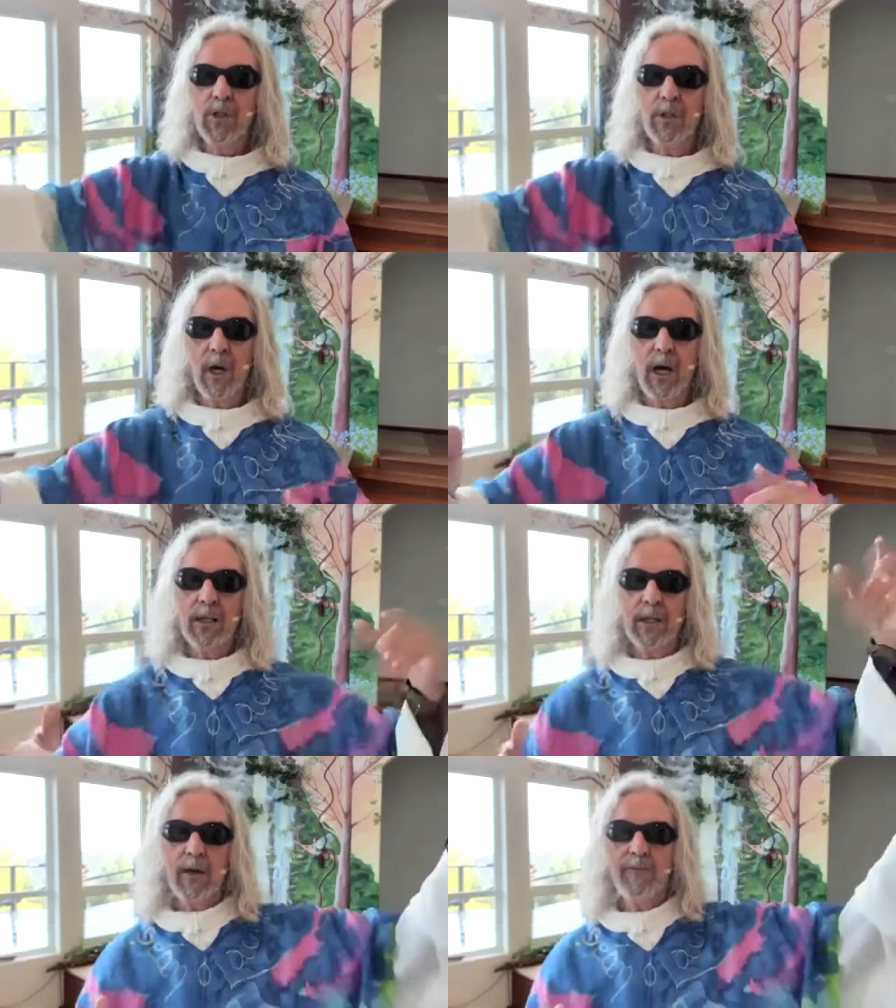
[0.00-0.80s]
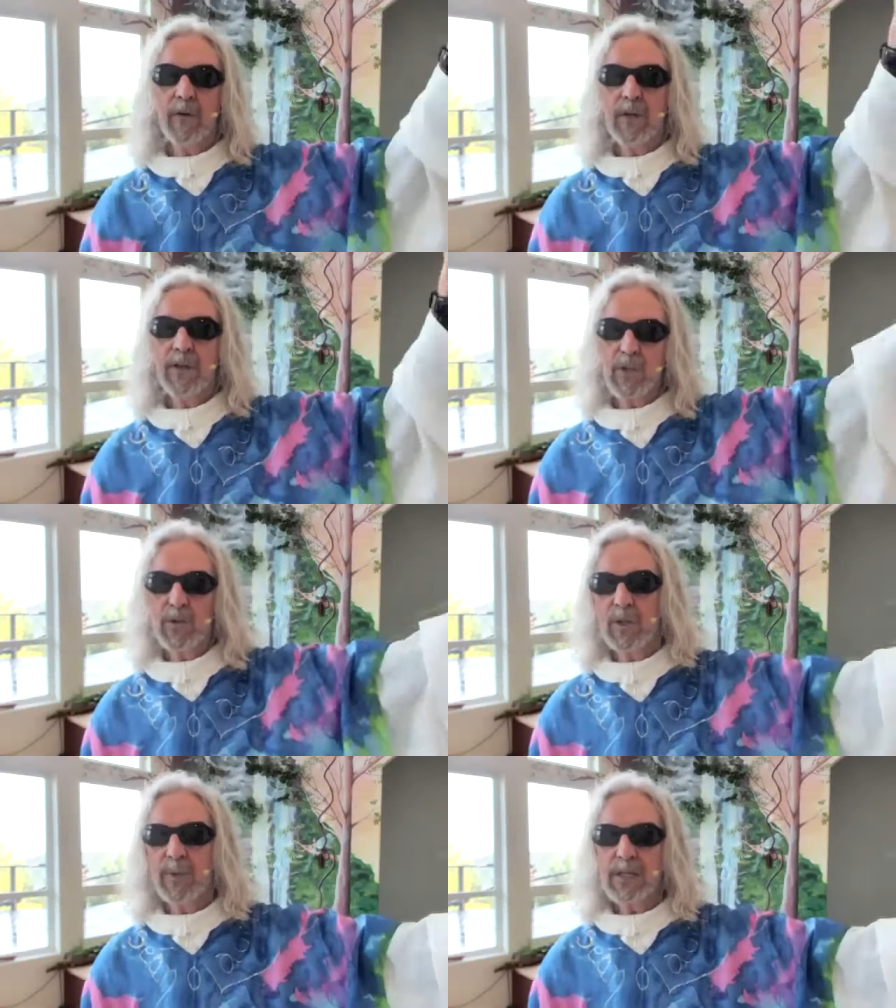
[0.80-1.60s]
And I found that this was
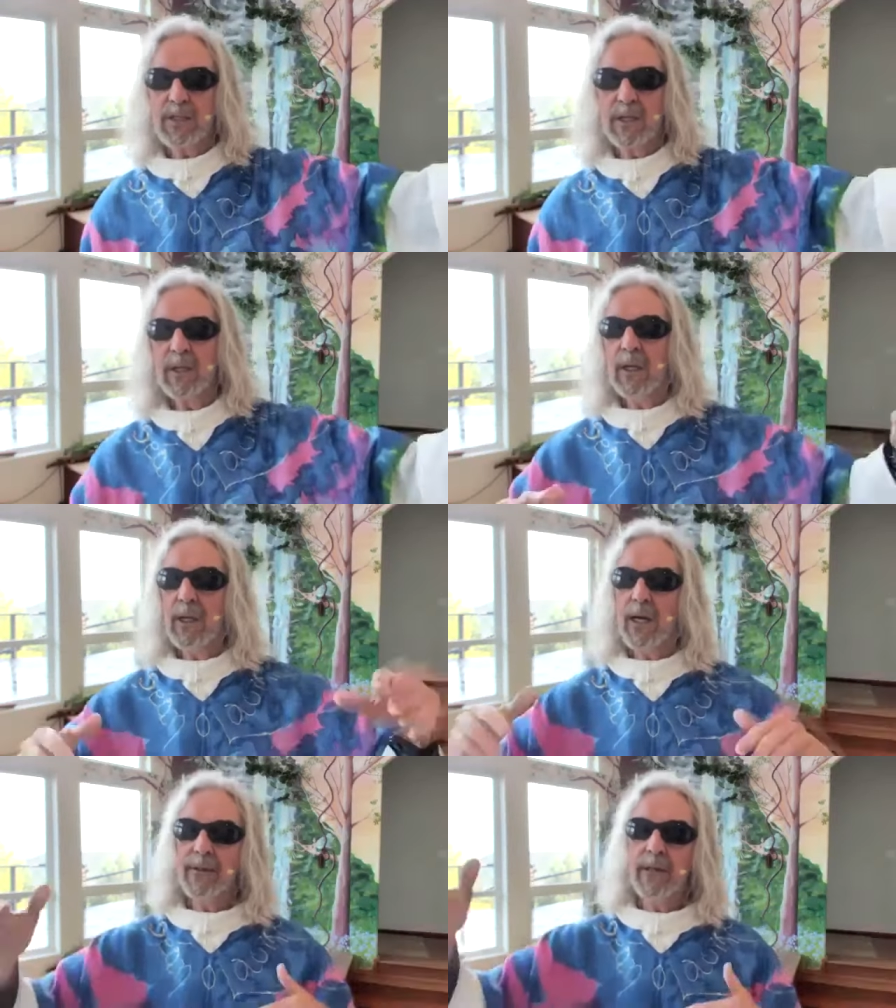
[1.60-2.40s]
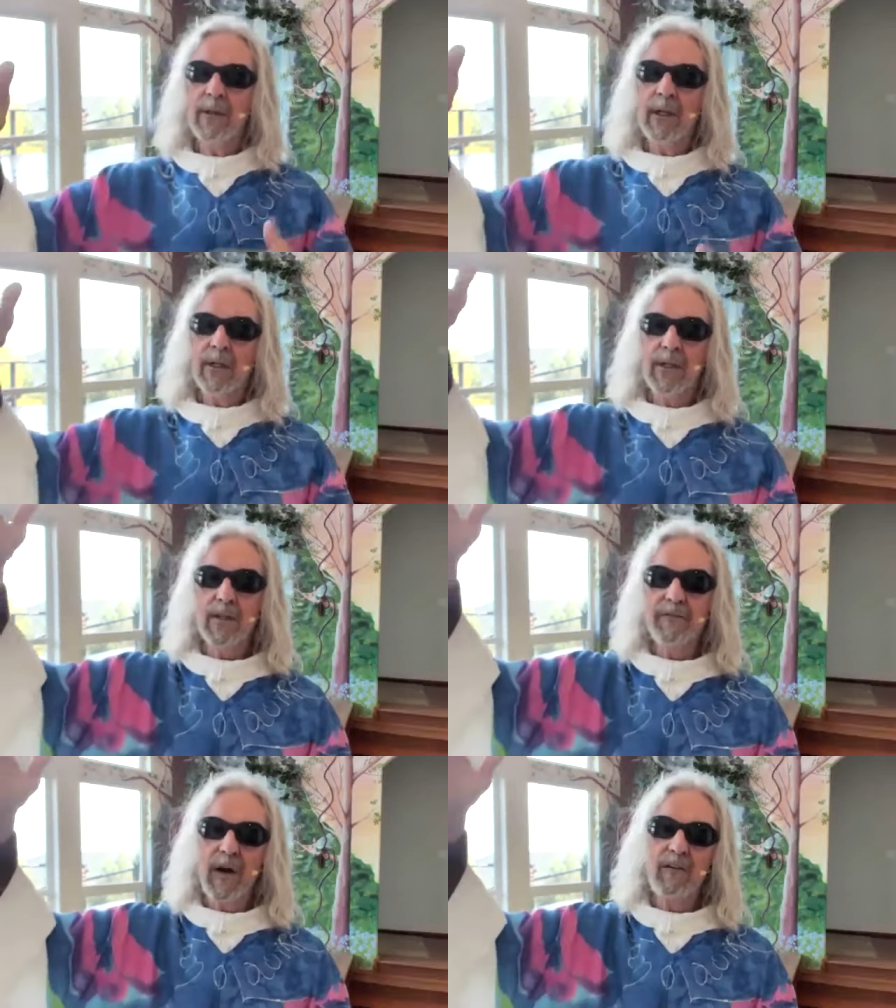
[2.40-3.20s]
the best thing. And then there's a
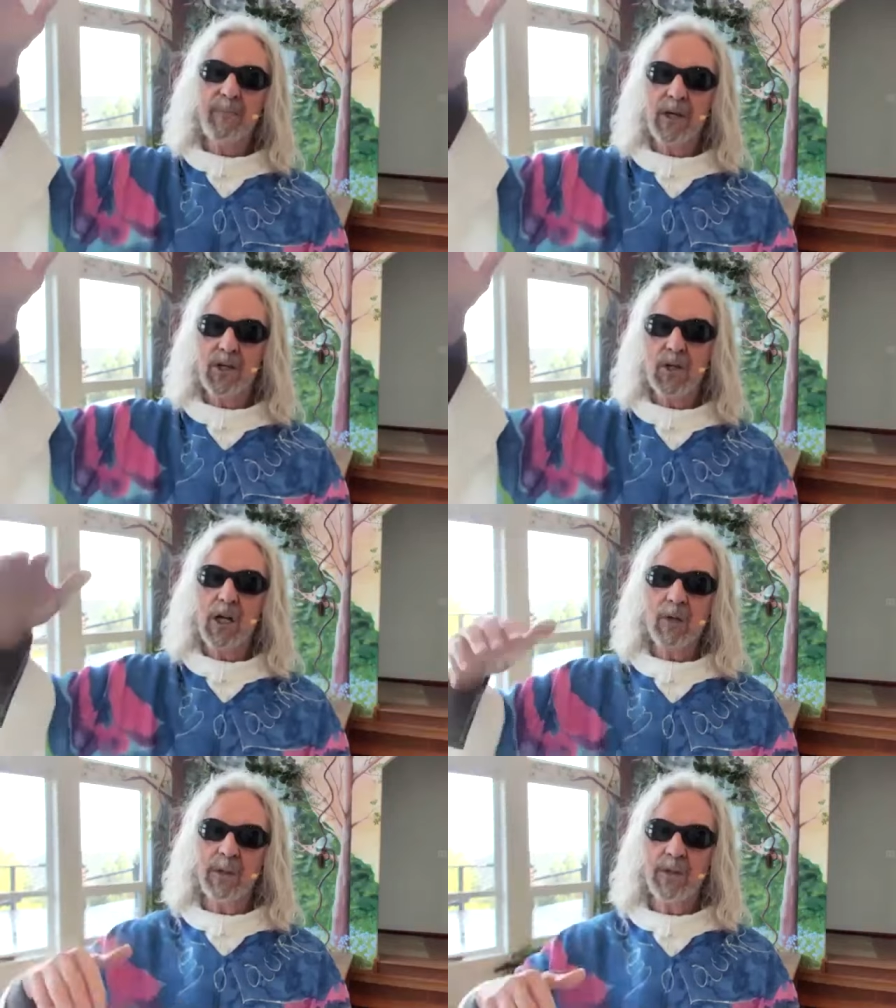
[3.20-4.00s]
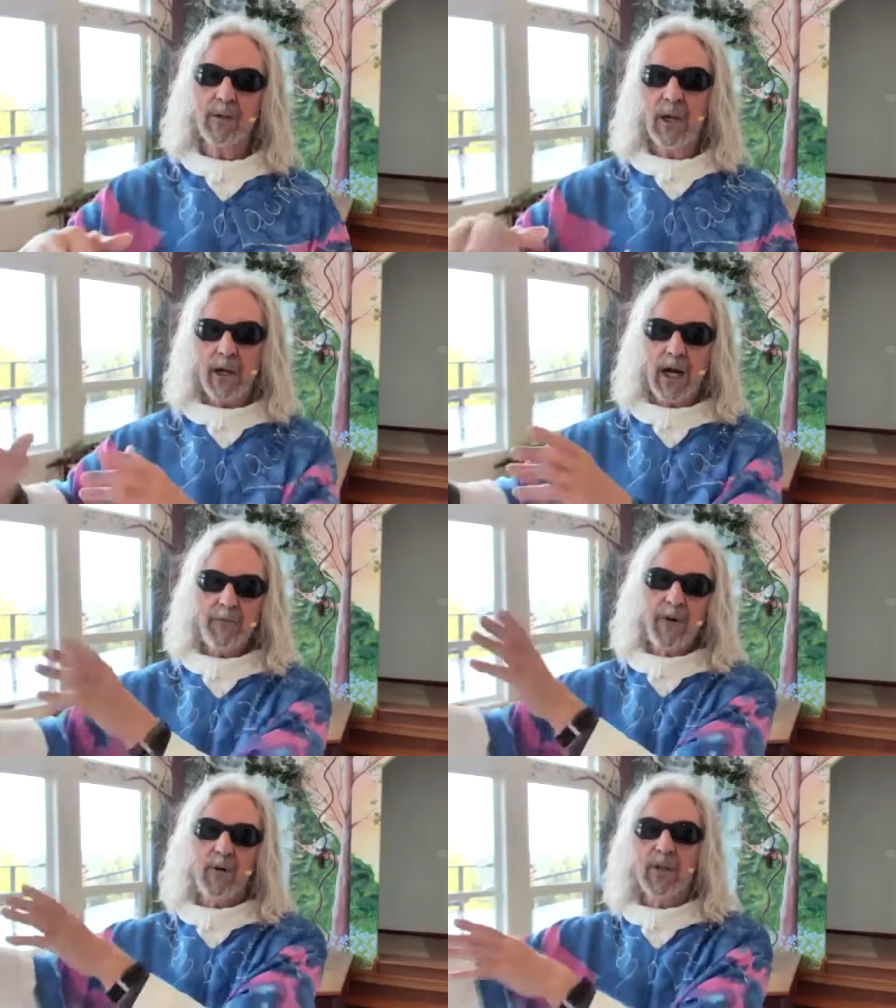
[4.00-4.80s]
5-page document, or I
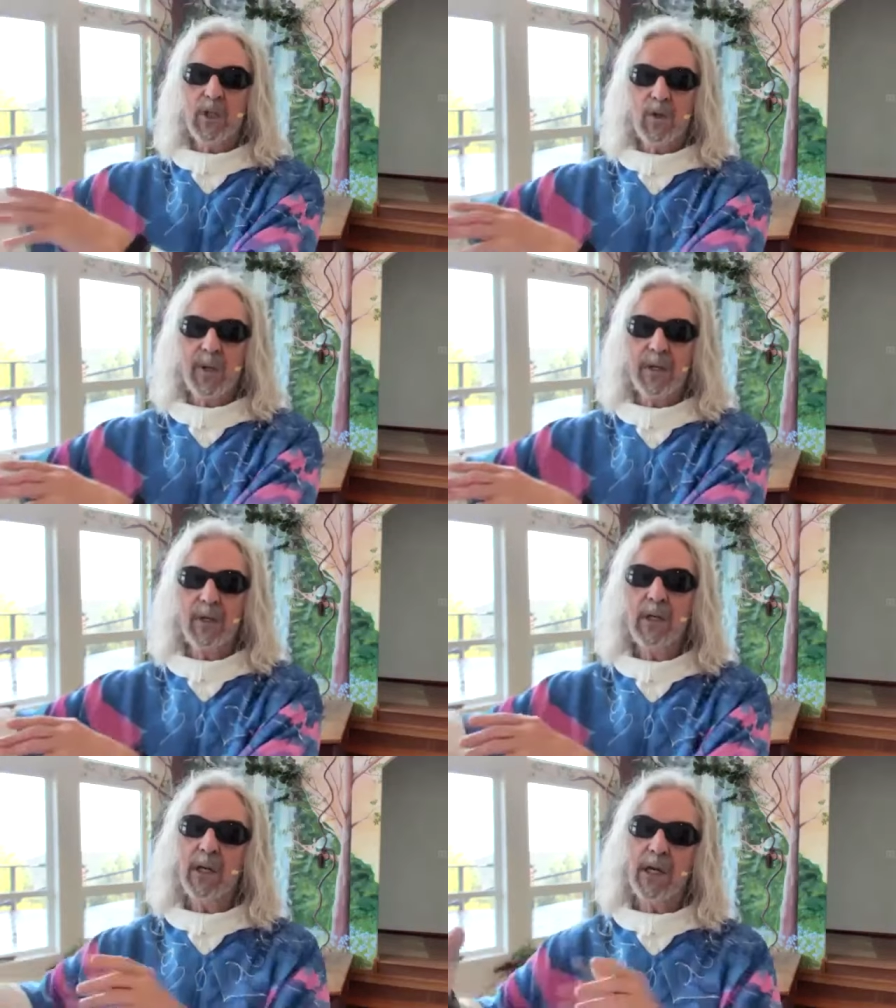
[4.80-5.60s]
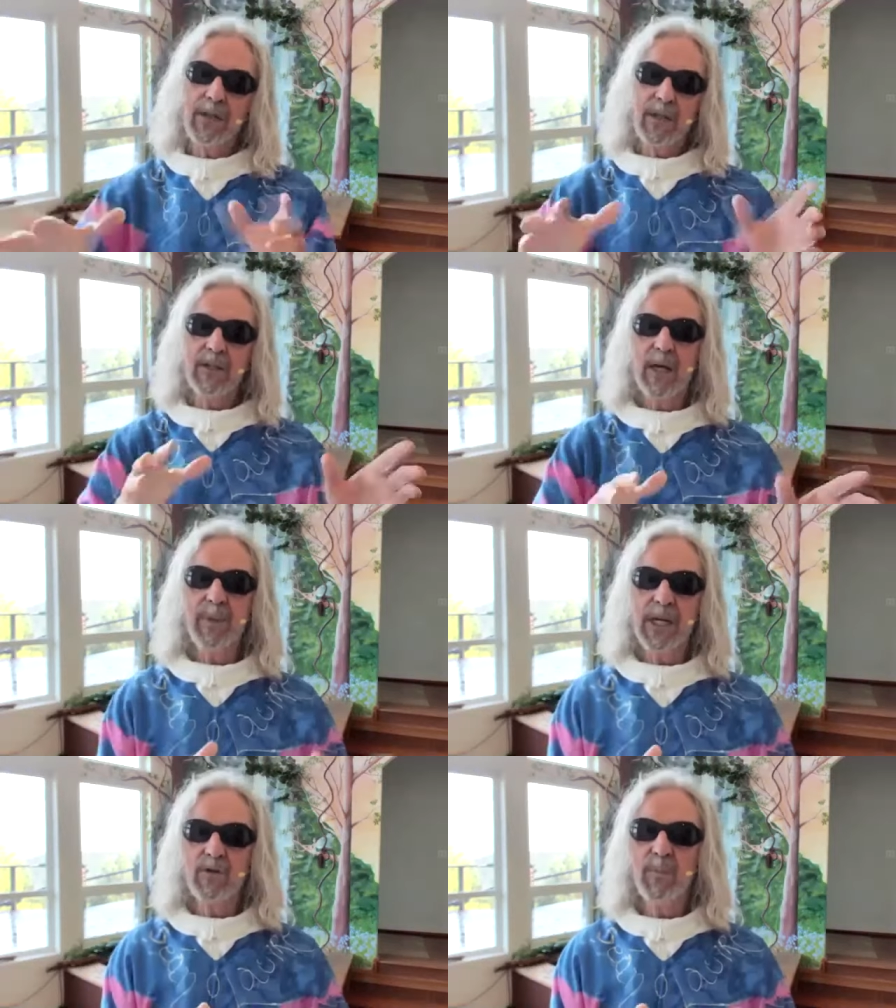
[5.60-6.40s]
found that this was better. And there's a
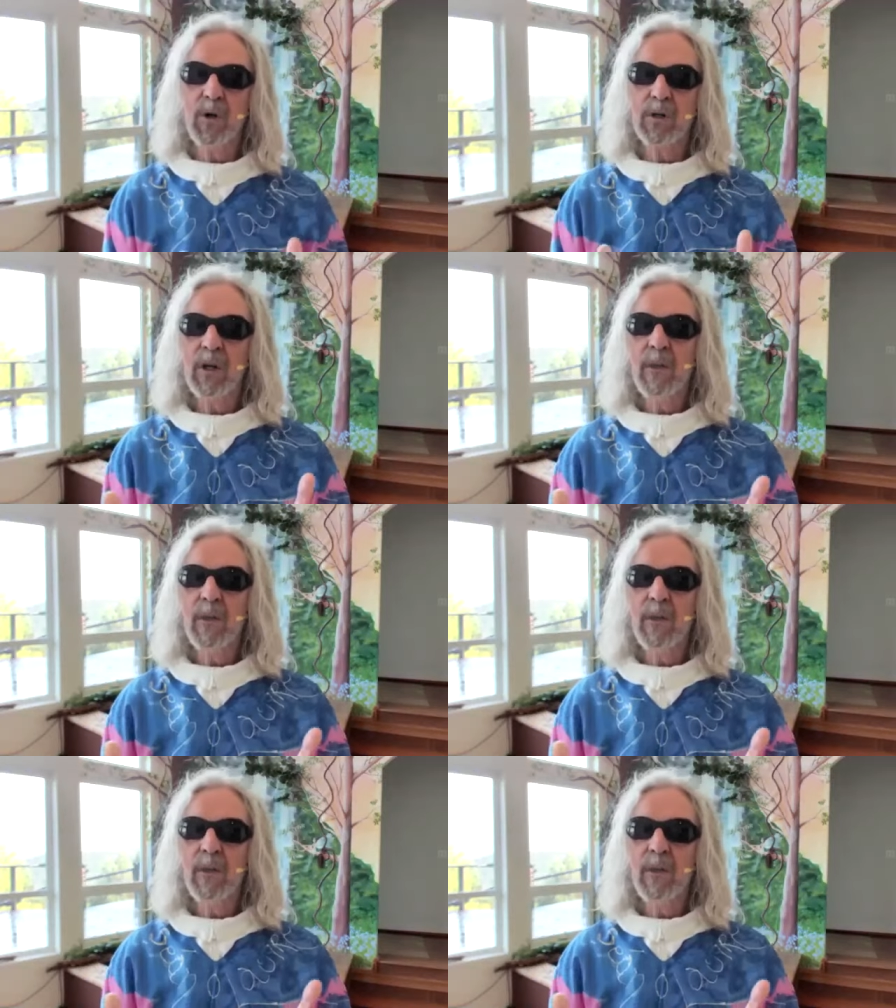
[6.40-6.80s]
10-page report.